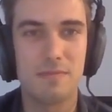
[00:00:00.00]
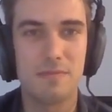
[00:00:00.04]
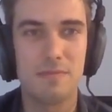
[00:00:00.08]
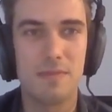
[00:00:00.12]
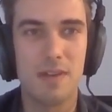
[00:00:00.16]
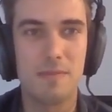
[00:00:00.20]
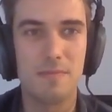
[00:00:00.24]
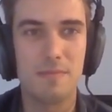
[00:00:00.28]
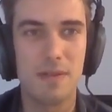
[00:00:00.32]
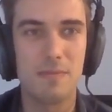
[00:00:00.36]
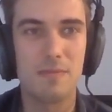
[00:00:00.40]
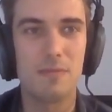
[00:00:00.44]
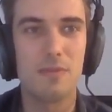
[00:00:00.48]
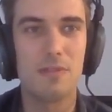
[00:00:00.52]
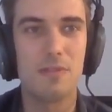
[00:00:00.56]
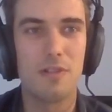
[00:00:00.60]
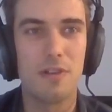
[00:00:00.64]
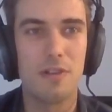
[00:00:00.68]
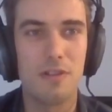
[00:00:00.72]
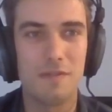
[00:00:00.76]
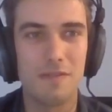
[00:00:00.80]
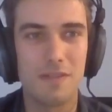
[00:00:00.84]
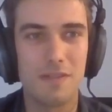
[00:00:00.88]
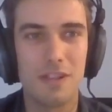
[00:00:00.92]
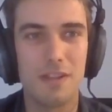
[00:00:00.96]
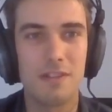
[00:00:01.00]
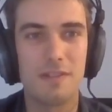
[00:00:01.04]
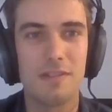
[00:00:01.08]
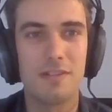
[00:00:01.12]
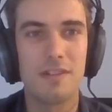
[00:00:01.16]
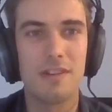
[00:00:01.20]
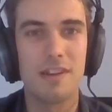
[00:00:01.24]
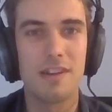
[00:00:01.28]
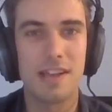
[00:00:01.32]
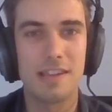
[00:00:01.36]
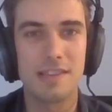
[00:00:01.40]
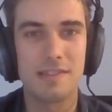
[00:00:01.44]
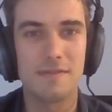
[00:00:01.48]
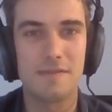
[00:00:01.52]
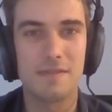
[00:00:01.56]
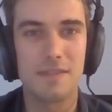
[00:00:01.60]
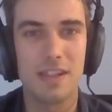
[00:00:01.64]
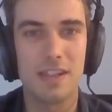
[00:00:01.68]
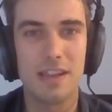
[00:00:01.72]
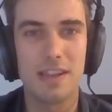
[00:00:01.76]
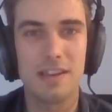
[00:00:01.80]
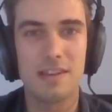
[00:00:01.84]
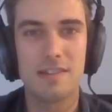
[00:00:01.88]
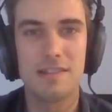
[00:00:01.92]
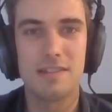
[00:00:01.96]
a bit more overloaded as of
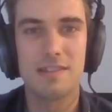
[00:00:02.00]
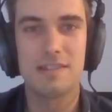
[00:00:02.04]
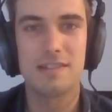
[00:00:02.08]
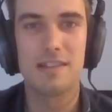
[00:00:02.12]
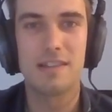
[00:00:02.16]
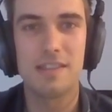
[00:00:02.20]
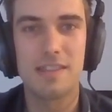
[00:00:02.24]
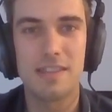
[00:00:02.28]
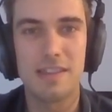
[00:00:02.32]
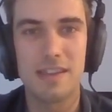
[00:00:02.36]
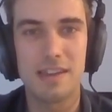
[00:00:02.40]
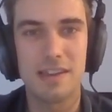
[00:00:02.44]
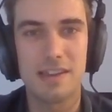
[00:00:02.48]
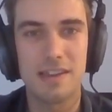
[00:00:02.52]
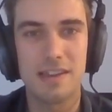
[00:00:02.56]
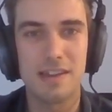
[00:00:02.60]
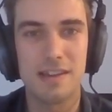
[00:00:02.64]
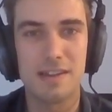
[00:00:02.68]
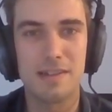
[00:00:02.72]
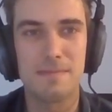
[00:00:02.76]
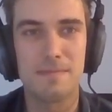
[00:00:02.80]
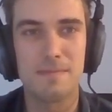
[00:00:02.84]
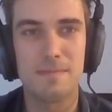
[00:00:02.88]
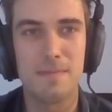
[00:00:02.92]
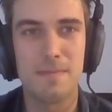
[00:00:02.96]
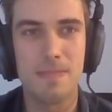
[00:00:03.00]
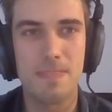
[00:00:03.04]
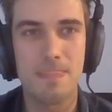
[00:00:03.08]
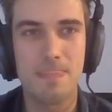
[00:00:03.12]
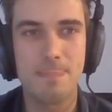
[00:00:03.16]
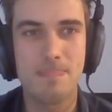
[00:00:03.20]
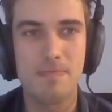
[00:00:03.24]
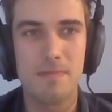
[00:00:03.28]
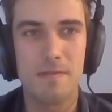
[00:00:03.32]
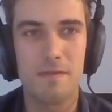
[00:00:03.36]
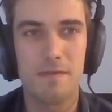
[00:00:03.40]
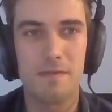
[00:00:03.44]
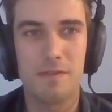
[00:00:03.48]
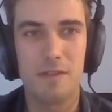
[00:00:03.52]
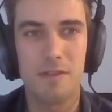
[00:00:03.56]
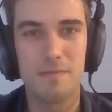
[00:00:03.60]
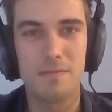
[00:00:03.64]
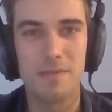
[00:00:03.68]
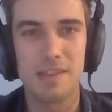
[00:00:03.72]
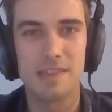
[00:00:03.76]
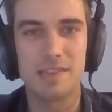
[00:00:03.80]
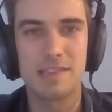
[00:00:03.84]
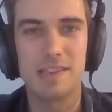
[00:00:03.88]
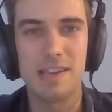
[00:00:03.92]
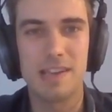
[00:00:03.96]
late. I think from
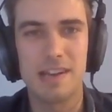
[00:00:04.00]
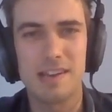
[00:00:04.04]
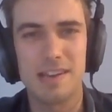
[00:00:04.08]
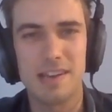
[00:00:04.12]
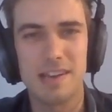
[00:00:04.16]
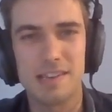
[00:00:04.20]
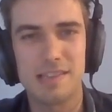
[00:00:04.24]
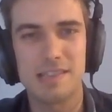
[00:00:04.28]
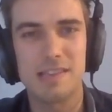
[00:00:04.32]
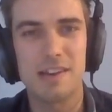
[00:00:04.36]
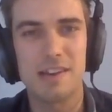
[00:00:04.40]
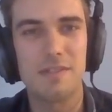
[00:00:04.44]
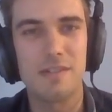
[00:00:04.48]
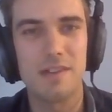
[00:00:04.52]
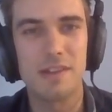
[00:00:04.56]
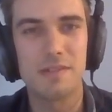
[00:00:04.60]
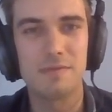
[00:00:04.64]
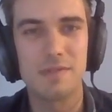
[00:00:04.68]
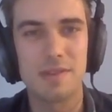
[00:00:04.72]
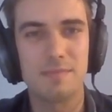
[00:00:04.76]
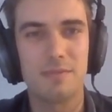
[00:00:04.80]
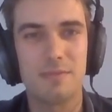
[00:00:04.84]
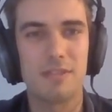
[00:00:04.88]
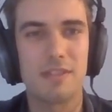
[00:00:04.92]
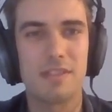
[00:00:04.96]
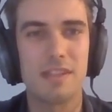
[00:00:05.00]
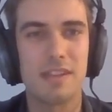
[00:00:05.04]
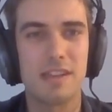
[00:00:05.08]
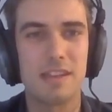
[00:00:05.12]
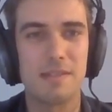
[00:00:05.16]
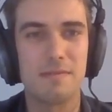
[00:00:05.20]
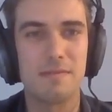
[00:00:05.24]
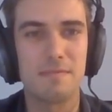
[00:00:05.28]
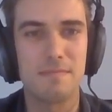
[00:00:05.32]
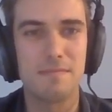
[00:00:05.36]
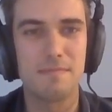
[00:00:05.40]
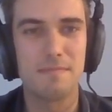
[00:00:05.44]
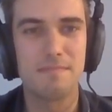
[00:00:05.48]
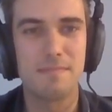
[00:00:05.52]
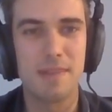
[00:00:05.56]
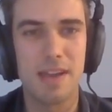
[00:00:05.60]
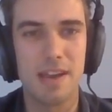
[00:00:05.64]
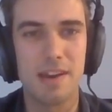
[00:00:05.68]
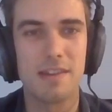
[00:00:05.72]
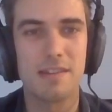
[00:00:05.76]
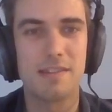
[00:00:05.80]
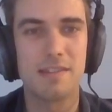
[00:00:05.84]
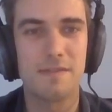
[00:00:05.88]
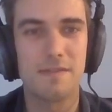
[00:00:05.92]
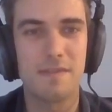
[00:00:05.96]
the start, SRE was probably
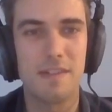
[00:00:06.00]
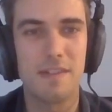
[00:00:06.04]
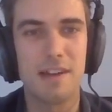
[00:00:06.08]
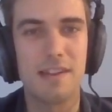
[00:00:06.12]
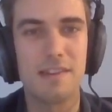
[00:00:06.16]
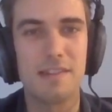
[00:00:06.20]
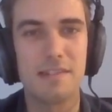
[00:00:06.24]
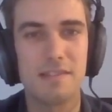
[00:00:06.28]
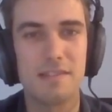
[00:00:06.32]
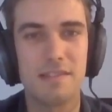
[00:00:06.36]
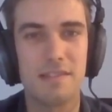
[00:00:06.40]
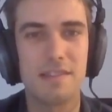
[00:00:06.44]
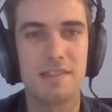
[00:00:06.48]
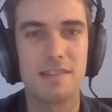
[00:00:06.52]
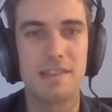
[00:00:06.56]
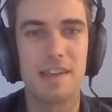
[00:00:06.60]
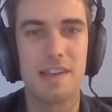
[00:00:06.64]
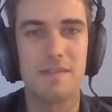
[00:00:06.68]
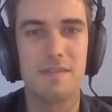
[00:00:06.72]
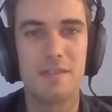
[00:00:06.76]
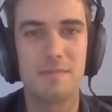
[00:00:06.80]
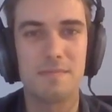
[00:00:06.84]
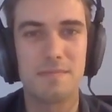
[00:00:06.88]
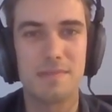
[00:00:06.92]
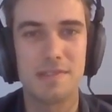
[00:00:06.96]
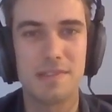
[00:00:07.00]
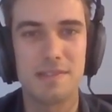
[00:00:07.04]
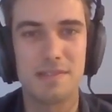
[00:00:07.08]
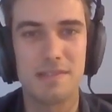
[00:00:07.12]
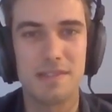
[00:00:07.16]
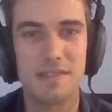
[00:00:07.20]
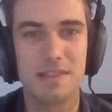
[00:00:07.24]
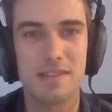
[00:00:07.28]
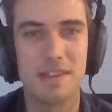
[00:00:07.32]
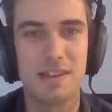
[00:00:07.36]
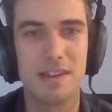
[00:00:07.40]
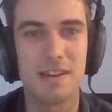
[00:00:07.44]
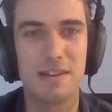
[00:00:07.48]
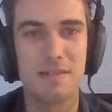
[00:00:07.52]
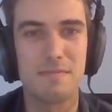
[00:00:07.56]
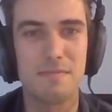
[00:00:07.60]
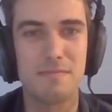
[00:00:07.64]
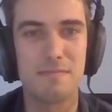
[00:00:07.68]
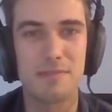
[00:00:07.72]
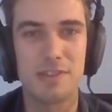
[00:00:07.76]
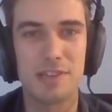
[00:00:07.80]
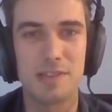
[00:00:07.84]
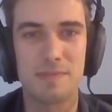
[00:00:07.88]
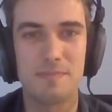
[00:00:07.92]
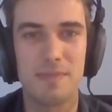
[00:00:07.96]
better defined than
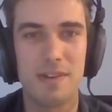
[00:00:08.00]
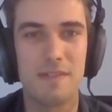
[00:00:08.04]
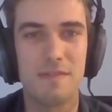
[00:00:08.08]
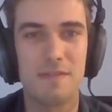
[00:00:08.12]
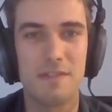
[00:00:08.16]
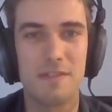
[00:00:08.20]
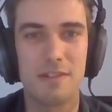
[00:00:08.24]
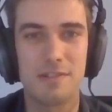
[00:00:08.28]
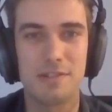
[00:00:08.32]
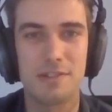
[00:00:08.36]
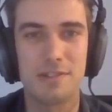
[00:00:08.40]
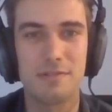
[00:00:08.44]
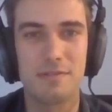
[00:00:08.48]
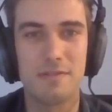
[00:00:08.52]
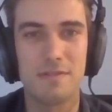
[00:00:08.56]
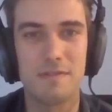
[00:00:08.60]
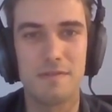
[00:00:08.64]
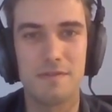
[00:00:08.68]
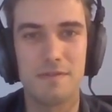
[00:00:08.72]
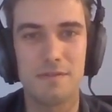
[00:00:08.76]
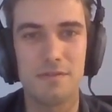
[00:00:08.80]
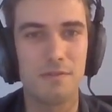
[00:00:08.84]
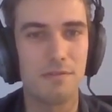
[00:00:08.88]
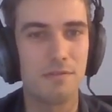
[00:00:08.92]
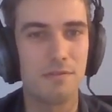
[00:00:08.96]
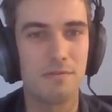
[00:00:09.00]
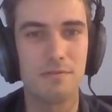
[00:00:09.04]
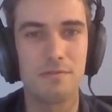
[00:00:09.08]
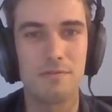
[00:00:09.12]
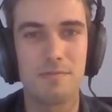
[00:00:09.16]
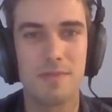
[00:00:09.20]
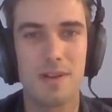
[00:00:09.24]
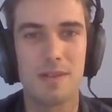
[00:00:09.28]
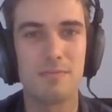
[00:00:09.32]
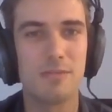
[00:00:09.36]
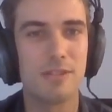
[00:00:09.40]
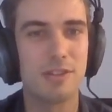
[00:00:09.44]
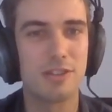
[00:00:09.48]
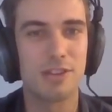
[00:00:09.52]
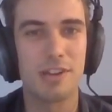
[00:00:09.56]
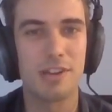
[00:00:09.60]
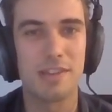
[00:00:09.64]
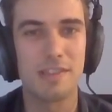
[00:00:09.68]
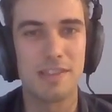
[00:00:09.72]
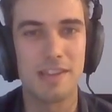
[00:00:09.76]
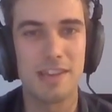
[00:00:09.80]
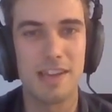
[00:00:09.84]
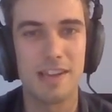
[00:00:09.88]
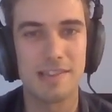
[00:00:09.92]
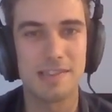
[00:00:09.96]
DevOps, just by virtue of Google
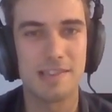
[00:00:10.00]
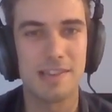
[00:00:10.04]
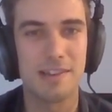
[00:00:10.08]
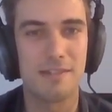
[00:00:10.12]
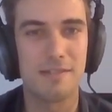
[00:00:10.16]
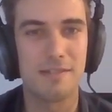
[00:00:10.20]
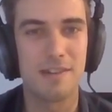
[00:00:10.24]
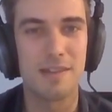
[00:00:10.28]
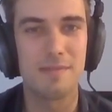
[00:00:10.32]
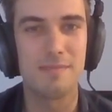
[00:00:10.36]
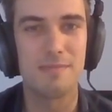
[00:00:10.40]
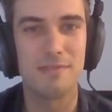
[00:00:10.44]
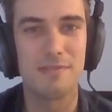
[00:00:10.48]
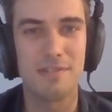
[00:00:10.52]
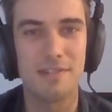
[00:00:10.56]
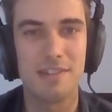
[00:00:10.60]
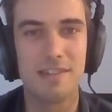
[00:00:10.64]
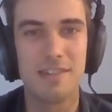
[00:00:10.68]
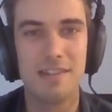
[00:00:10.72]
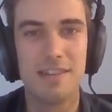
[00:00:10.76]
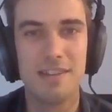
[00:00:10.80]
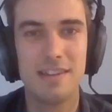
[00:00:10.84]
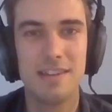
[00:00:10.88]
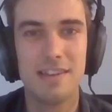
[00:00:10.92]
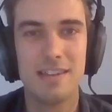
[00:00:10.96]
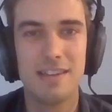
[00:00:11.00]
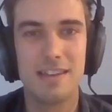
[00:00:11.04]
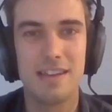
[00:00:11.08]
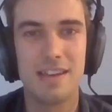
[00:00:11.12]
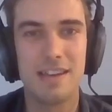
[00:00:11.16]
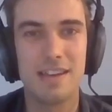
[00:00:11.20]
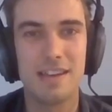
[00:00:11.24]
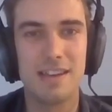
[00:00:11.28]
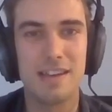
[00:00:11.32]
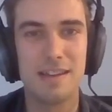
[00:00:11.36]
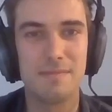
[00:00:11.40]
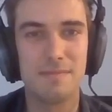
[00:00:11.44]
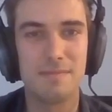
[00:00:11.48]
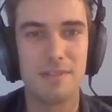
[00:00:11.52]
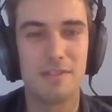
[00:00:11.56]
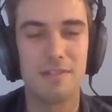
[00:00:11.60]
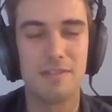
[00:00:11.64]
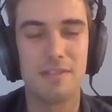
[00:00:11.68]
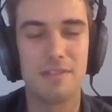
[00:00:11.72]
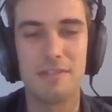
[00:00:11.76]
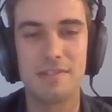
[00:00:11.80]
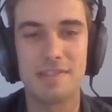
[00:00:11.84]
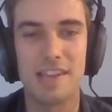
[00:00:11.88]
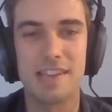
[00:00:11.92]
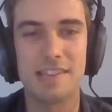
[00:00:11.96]
publishing the SRE book.
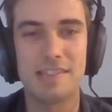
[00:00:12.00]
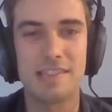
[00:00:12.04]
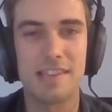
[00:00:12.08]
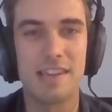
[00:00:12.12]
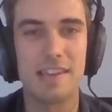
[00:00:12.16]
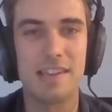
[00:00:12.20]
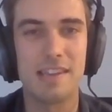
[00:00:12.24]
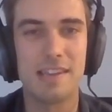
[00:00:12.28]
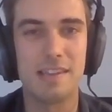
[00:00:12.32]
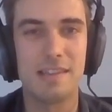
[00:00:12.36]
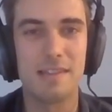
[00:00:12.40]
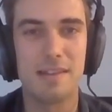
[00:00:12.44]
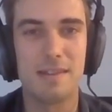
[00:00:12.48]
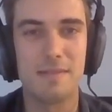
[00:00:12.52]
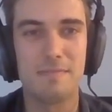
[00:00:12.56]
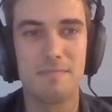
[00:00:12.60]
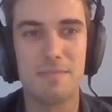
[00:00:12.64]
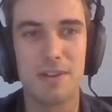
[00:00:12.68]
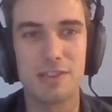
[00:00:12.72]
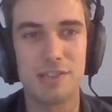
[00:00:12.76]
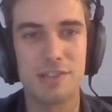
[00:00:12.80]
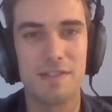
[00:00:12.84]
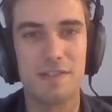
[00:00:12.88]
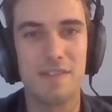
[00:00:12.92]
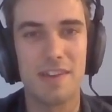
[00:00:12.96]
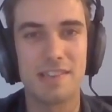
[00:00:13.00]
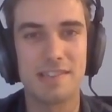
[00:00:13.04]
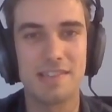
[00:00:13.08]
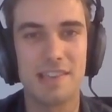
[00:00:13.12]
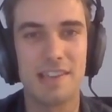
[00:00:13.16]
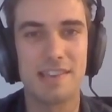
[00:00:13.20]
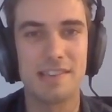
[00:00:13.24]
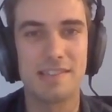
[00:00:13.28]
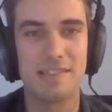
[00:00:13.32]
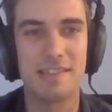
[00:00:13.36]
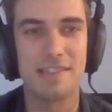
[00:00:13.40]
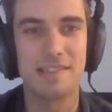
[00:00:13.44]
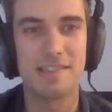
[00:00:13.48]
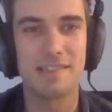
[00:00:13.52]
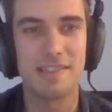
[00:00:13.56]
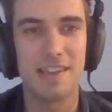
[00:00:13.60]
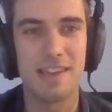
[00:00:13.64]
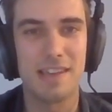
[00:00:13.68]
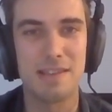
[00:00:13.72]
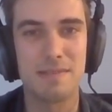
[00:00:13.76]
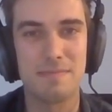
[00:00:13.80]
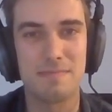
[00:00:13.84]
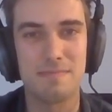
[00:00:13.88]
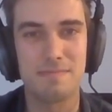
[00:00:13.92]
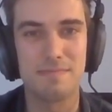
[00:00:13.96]
Those a bunch of essays that
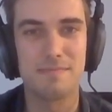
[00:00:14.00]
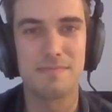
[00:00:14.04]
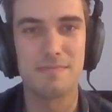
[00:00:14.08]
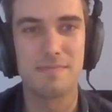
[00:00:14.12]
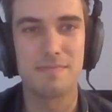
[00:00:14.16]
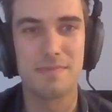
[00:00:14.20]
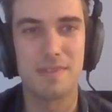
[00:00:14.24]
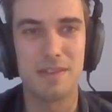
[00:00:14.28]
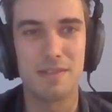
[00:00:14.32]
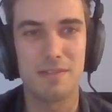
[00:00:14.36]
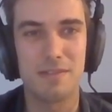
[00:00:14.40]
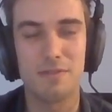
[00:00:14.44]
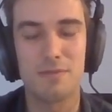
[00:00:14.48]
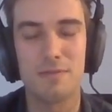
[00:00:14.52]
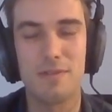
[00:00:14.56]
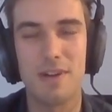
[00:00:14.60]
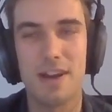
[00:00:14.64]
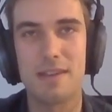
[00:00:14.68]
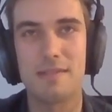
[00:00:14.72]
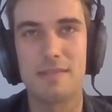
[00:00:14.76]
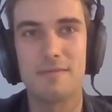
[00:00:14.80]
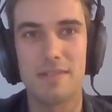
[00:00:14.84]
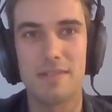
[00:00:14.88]
say that quite